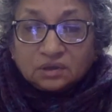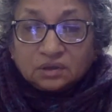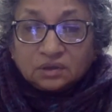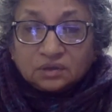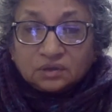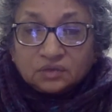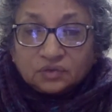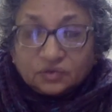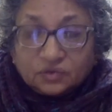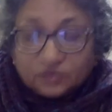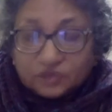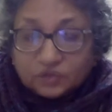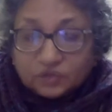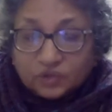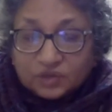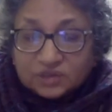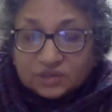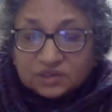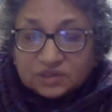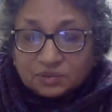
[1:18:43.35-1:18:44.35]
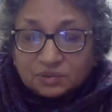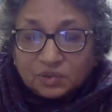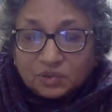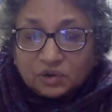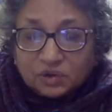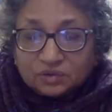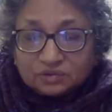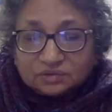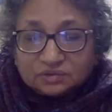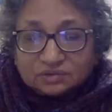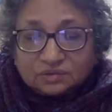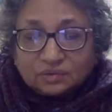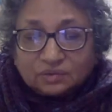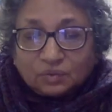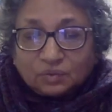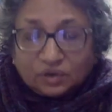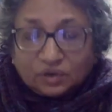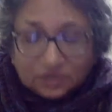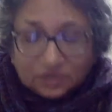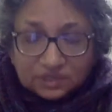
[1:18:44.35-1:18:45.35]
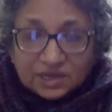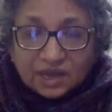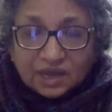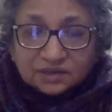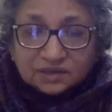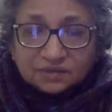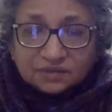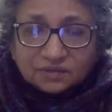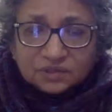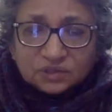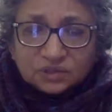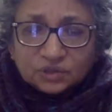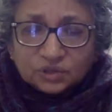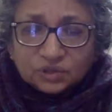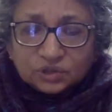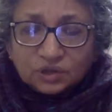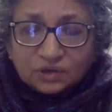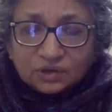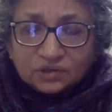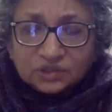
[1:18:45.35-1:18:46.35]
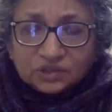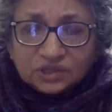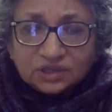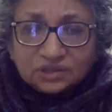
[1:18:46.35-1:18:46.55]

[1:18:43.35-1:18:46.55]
So for the question about what is activist sociology,